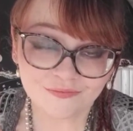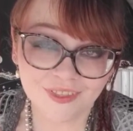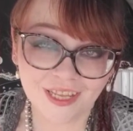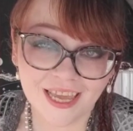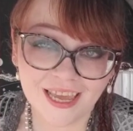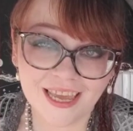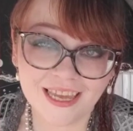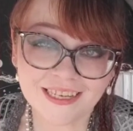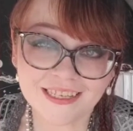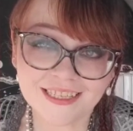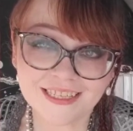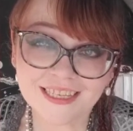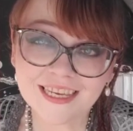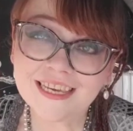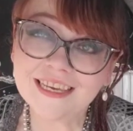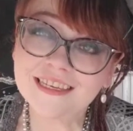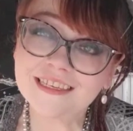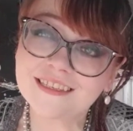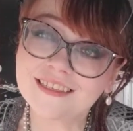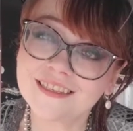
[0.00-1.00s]
and
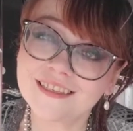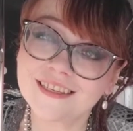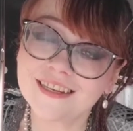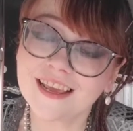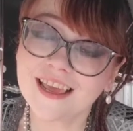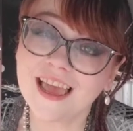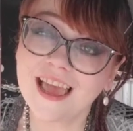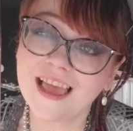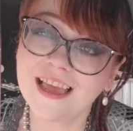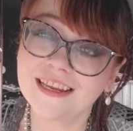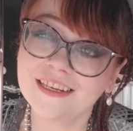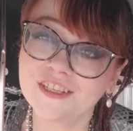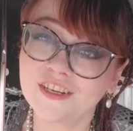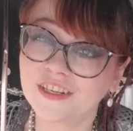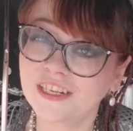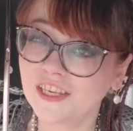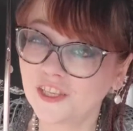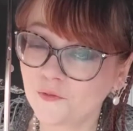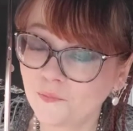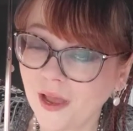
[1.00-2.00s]
yeast. And you
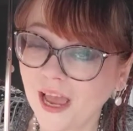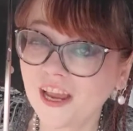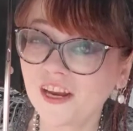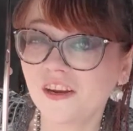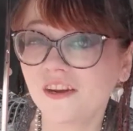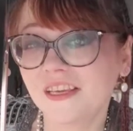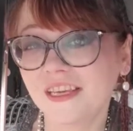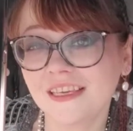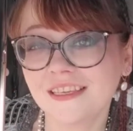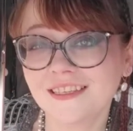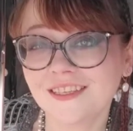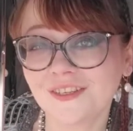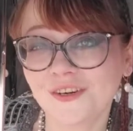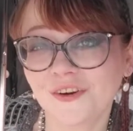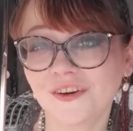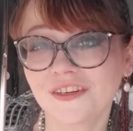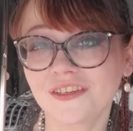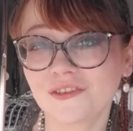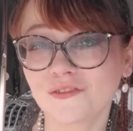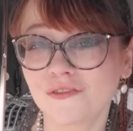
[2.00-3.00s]
can either buy your yeast
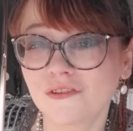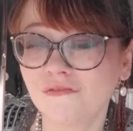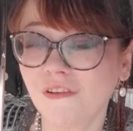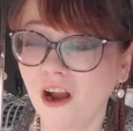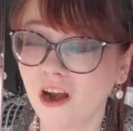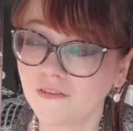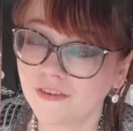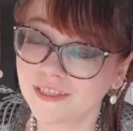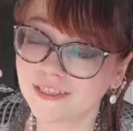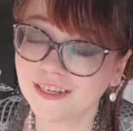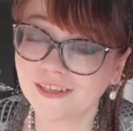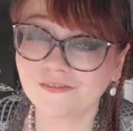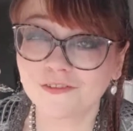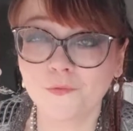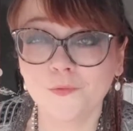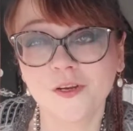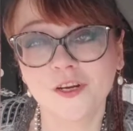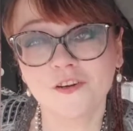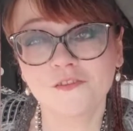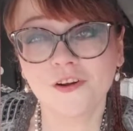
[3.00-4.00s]
or sort of harvest it
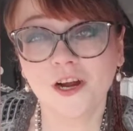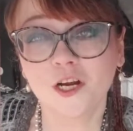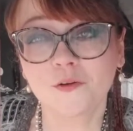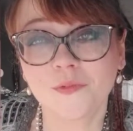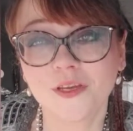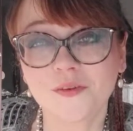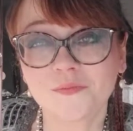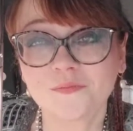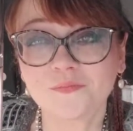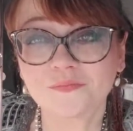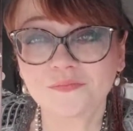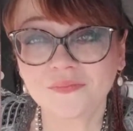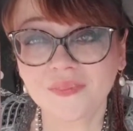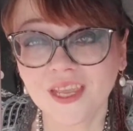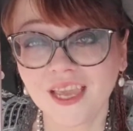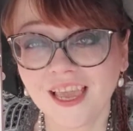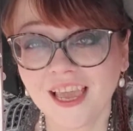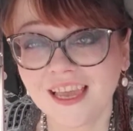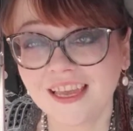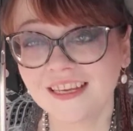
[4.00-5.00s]
from your environment.
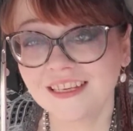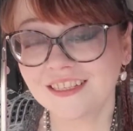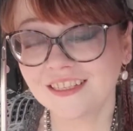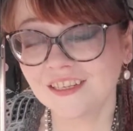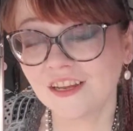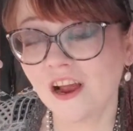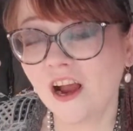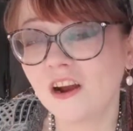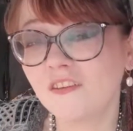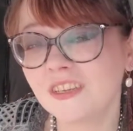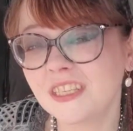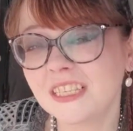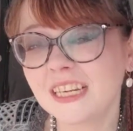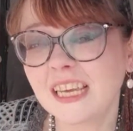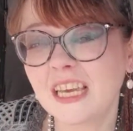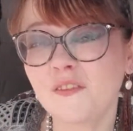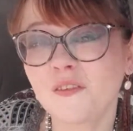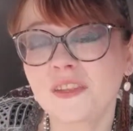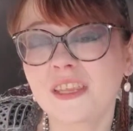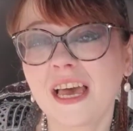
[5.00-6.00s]
And harvesting
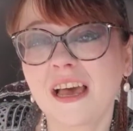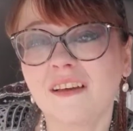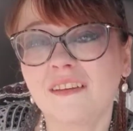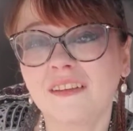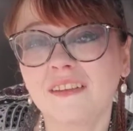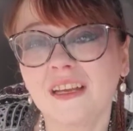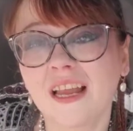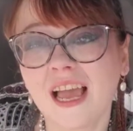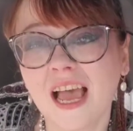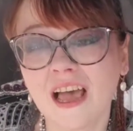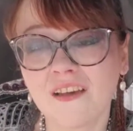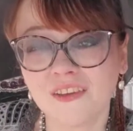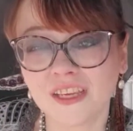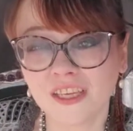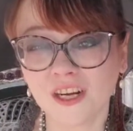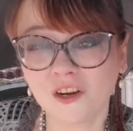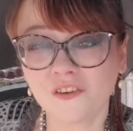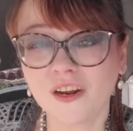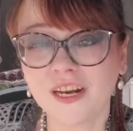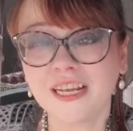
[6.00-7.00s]
it without having
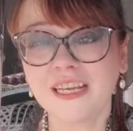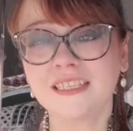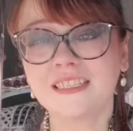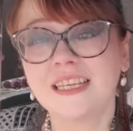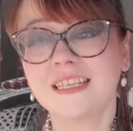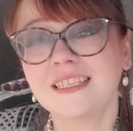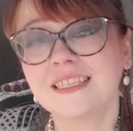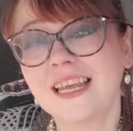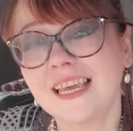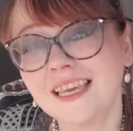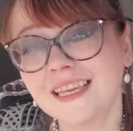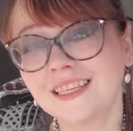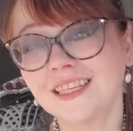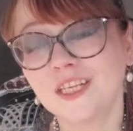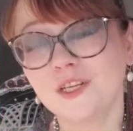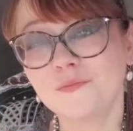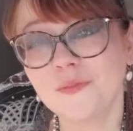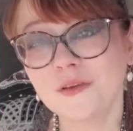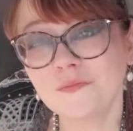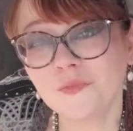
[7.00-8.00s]
it already does take a
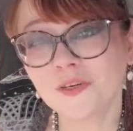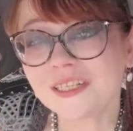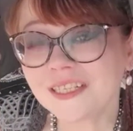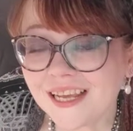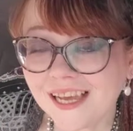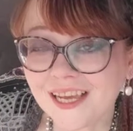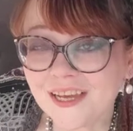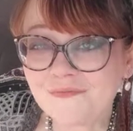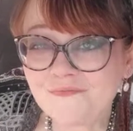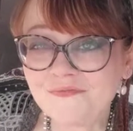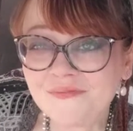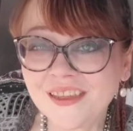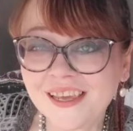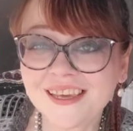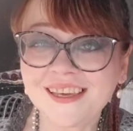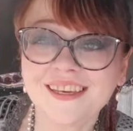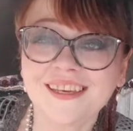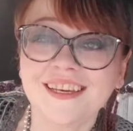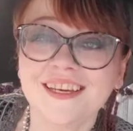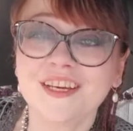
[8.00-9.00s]
little bit more time,
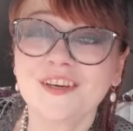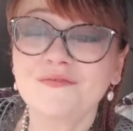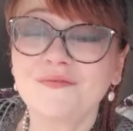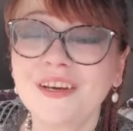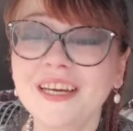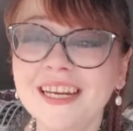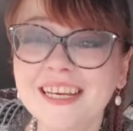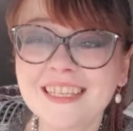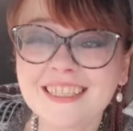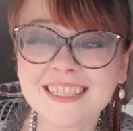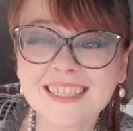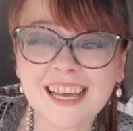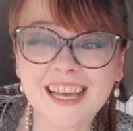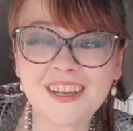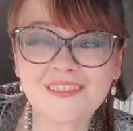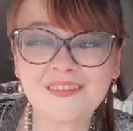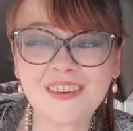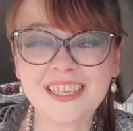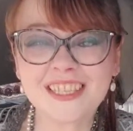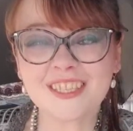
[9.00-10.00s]
but it's
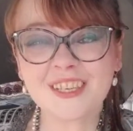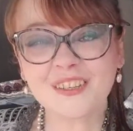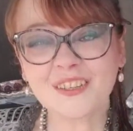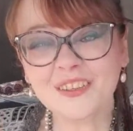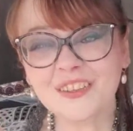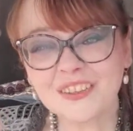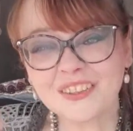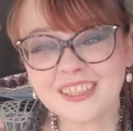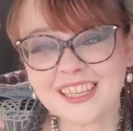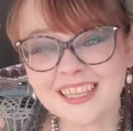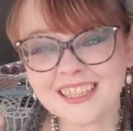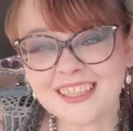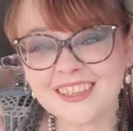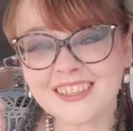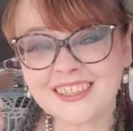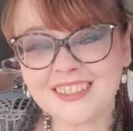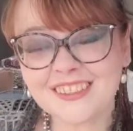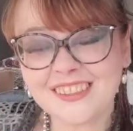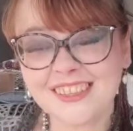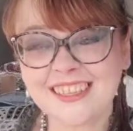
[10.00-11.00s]
cool that you
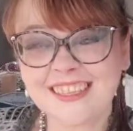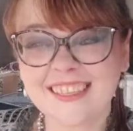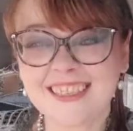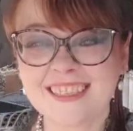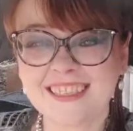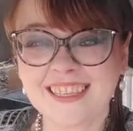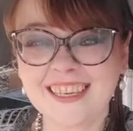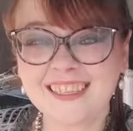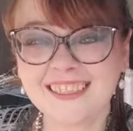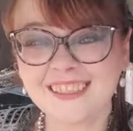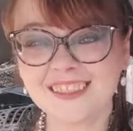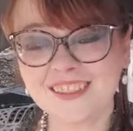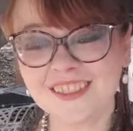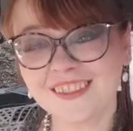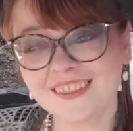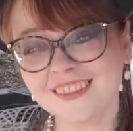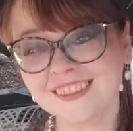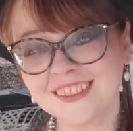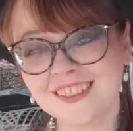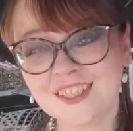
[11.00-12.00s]
can do like this
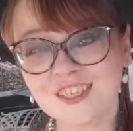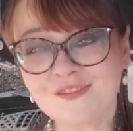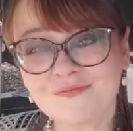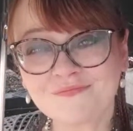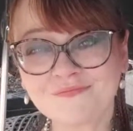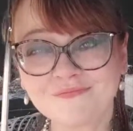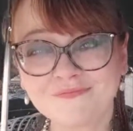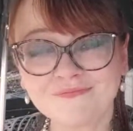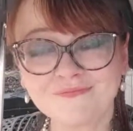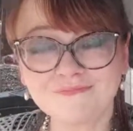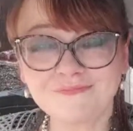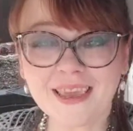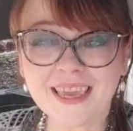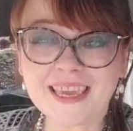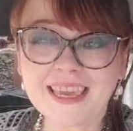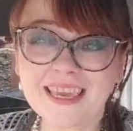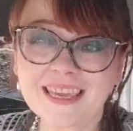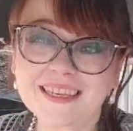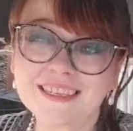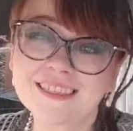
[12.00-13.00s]
little
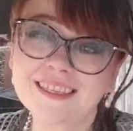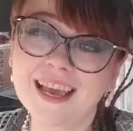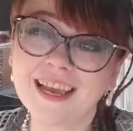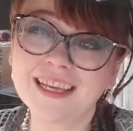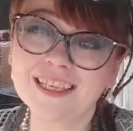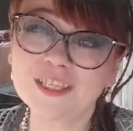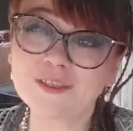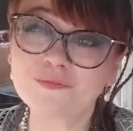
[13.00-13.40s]
baking science